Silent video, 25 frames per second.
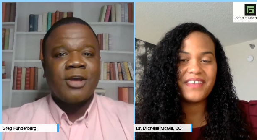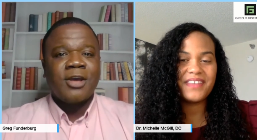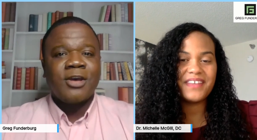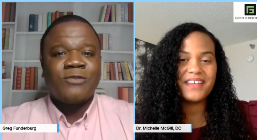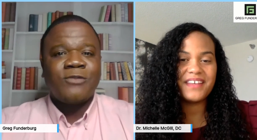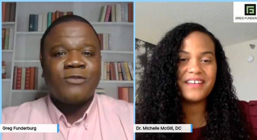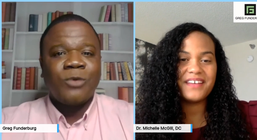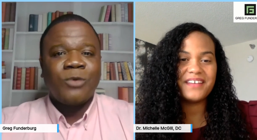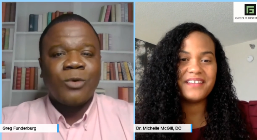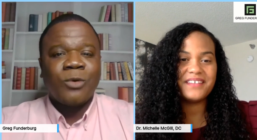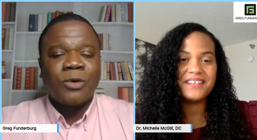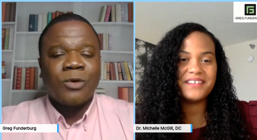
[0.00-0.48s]

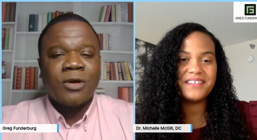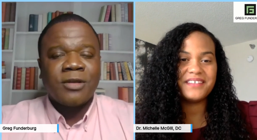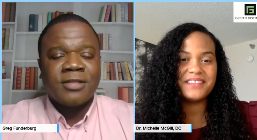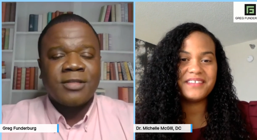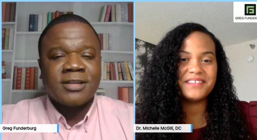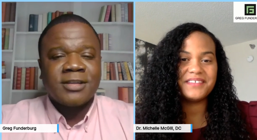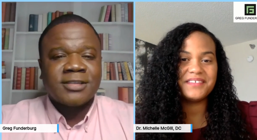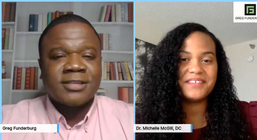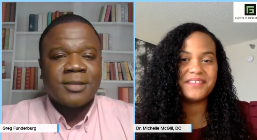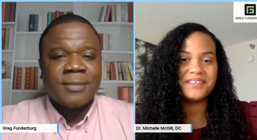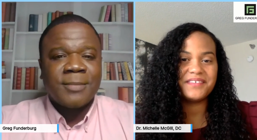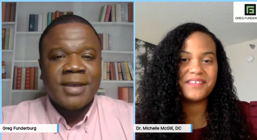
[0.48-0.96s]
Speaker 1: for
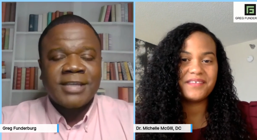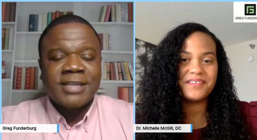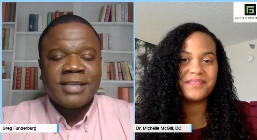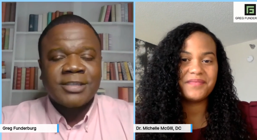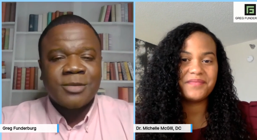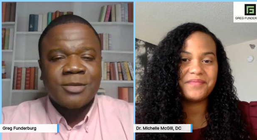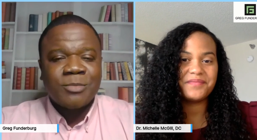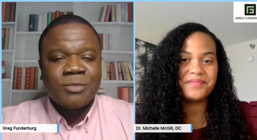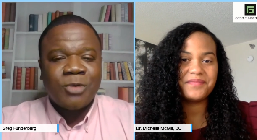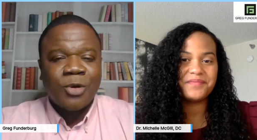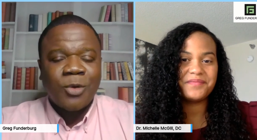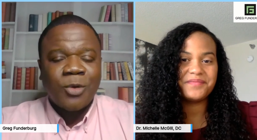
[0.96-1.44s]
this
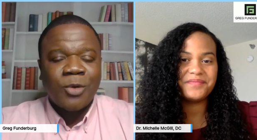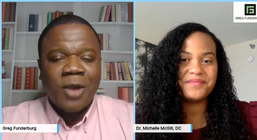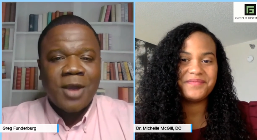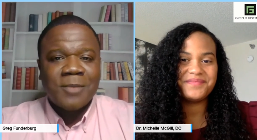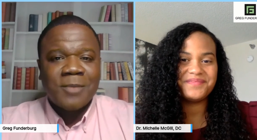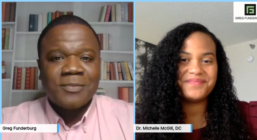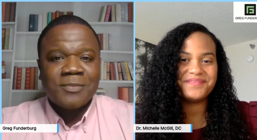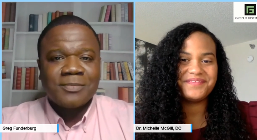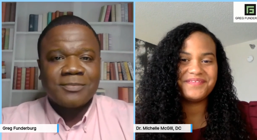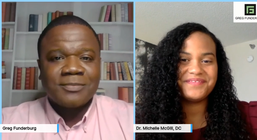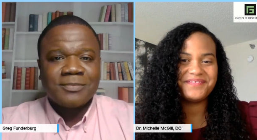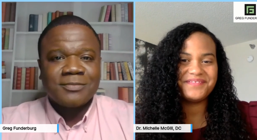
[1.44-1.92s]
amazing
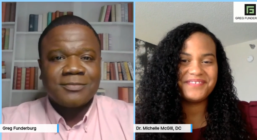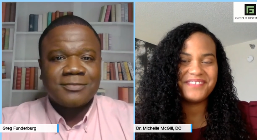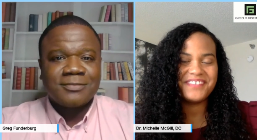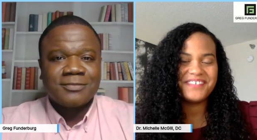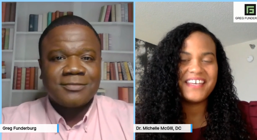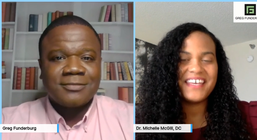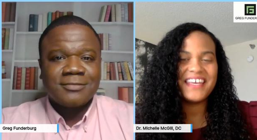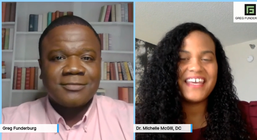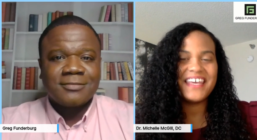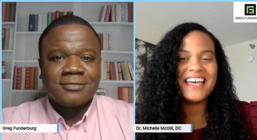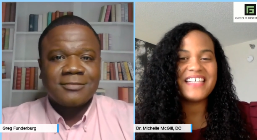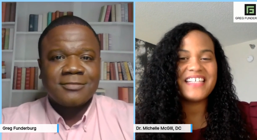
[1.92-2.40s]
program.
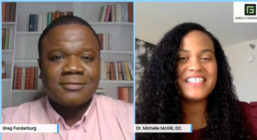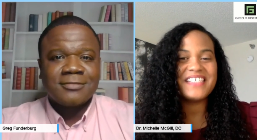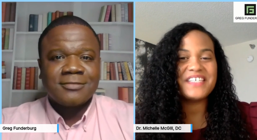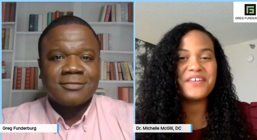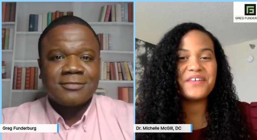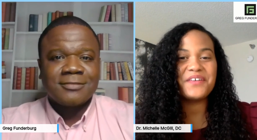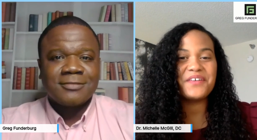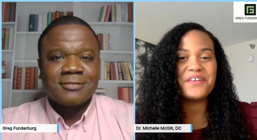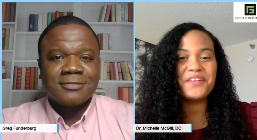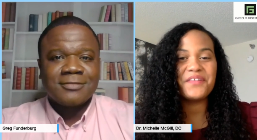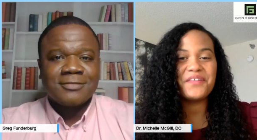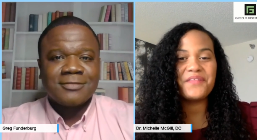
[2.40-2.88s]
Speaker 2: Yes, yeah, so
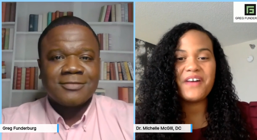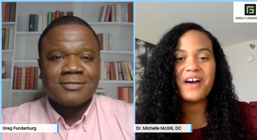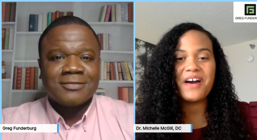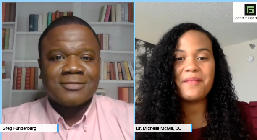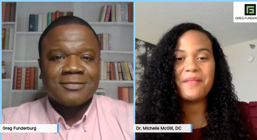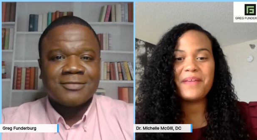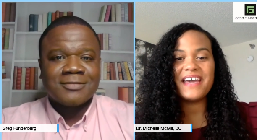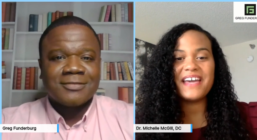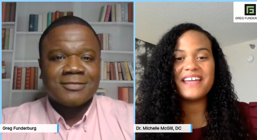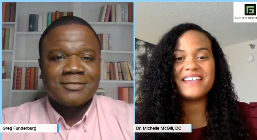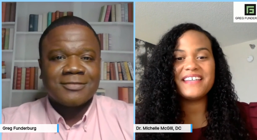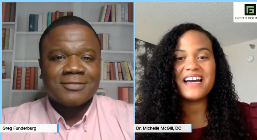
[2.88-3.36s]
you can
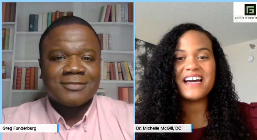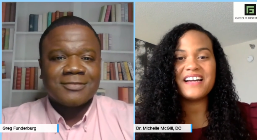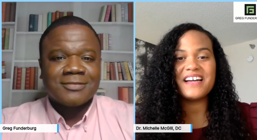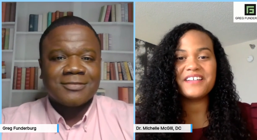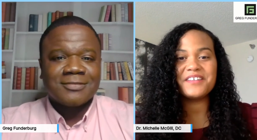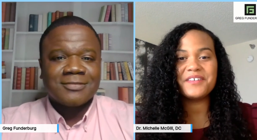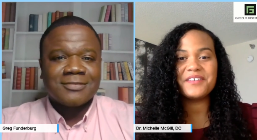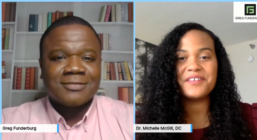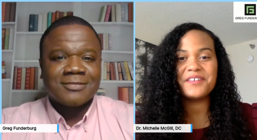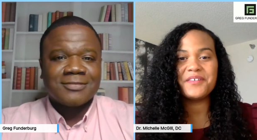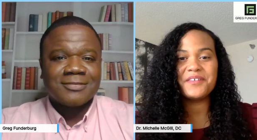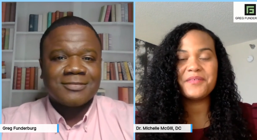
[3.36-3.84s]
find me at
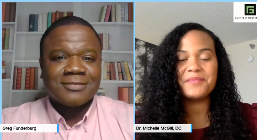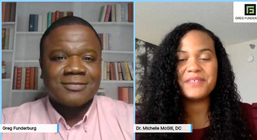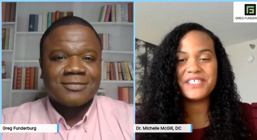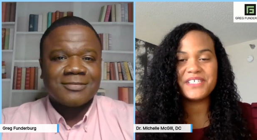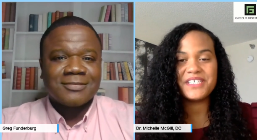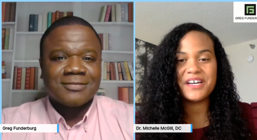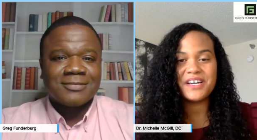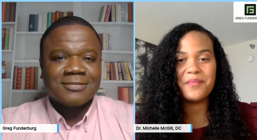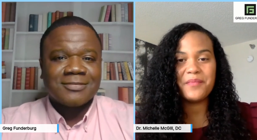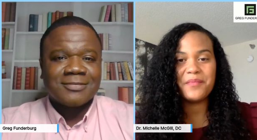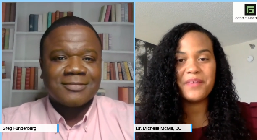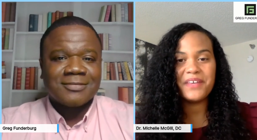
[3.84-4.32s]
Dr.
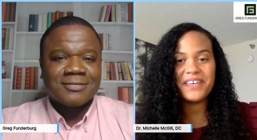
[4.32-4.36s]
Michelle